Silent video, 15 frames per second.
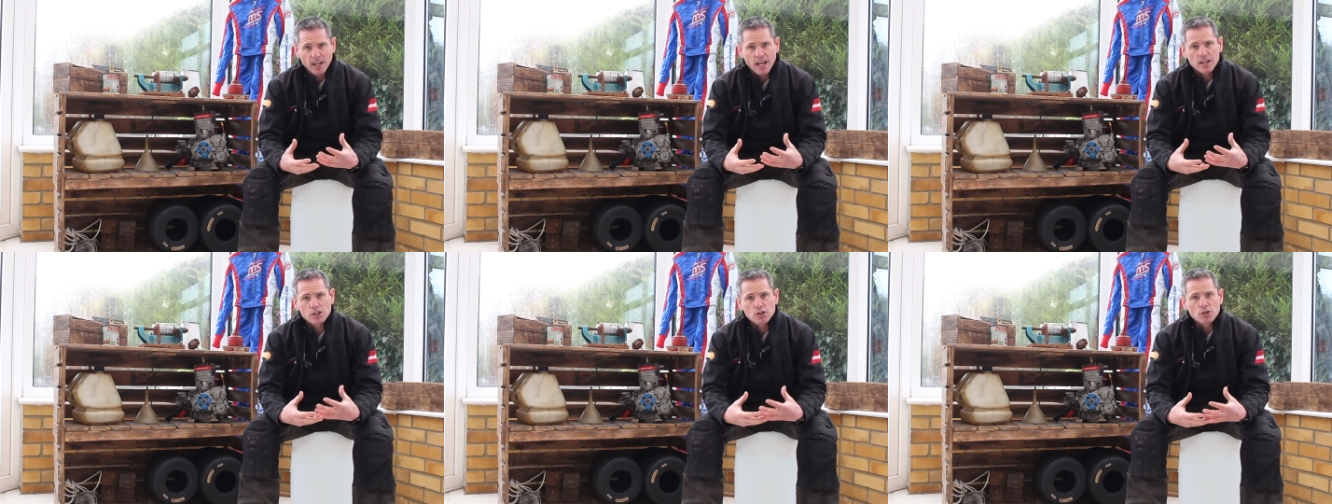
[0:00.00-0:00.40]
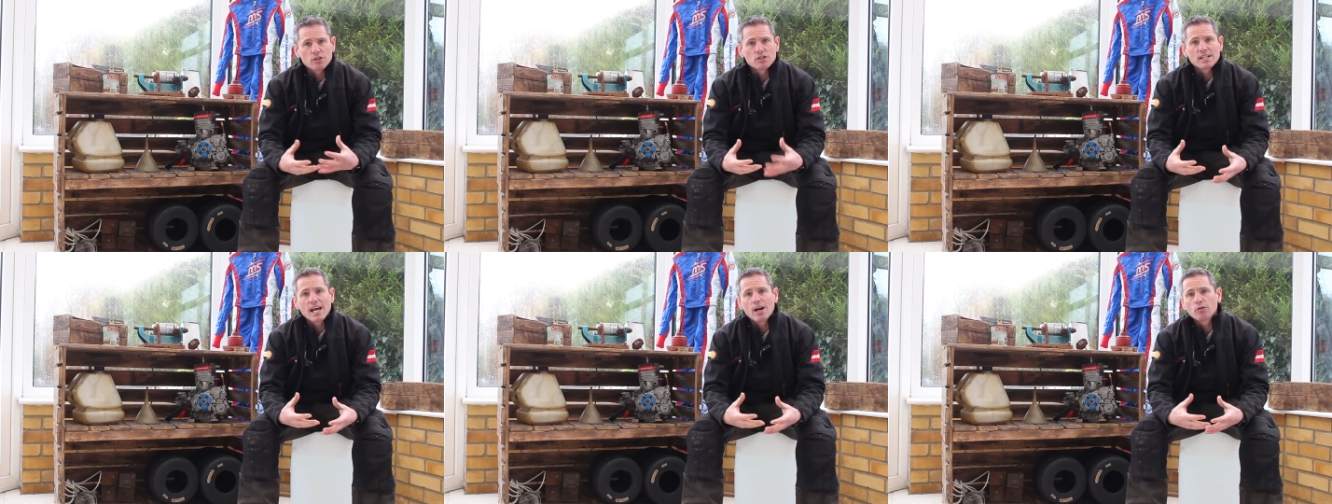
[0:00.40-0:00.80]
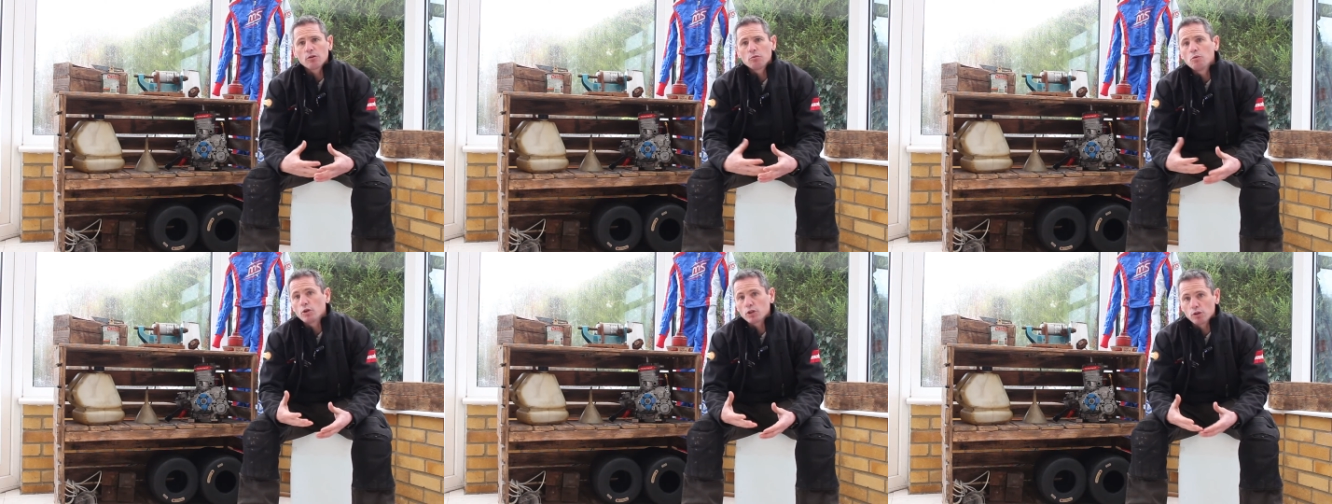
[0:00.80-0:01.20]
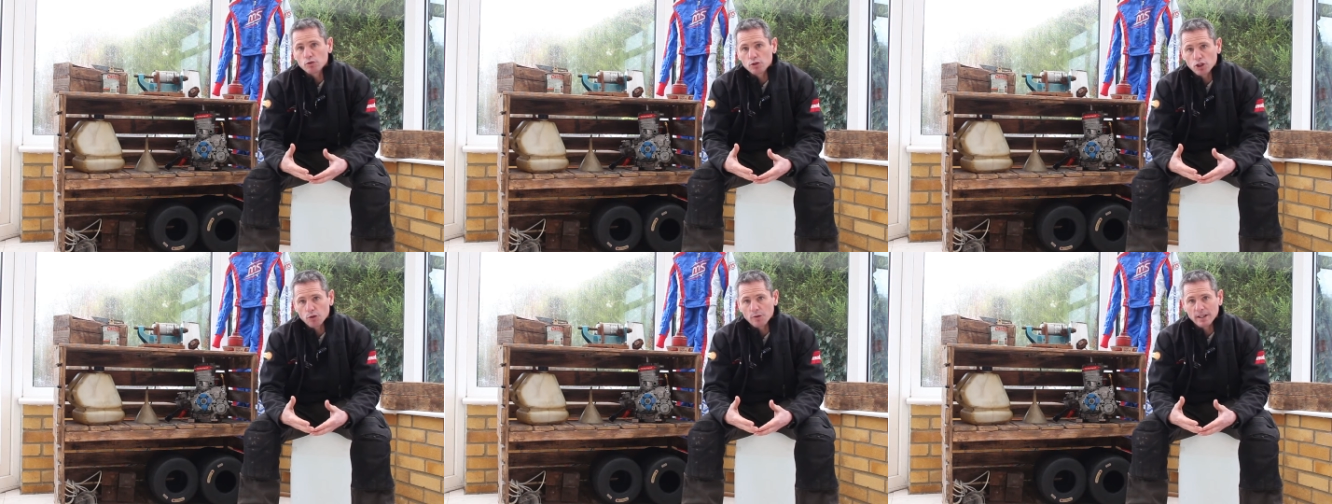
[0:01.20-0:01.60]
and you can tell them what
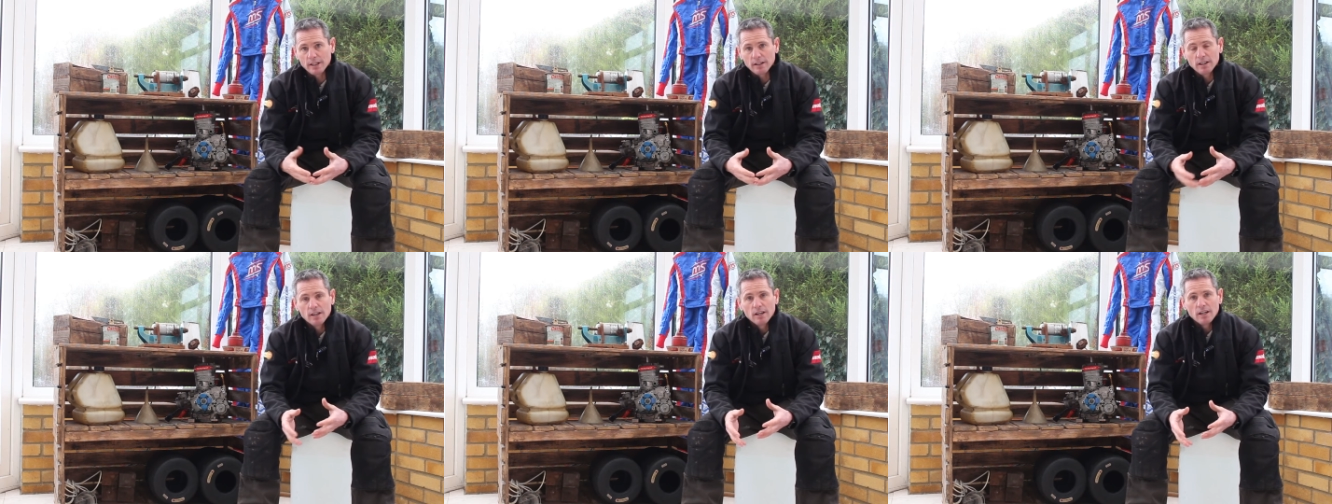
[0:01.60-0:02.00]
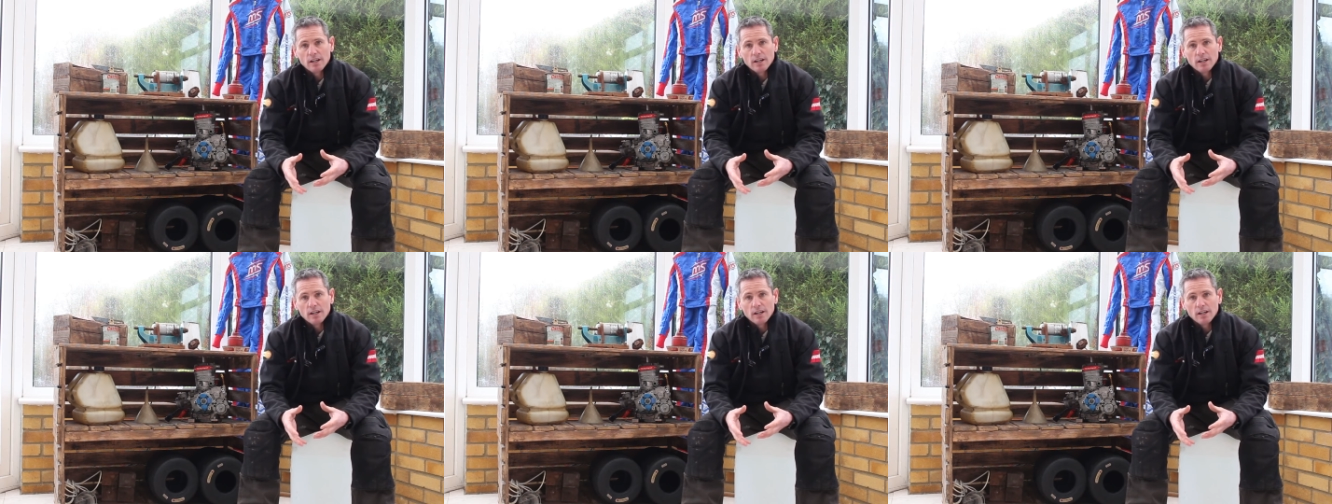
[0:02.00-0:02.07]
you're doing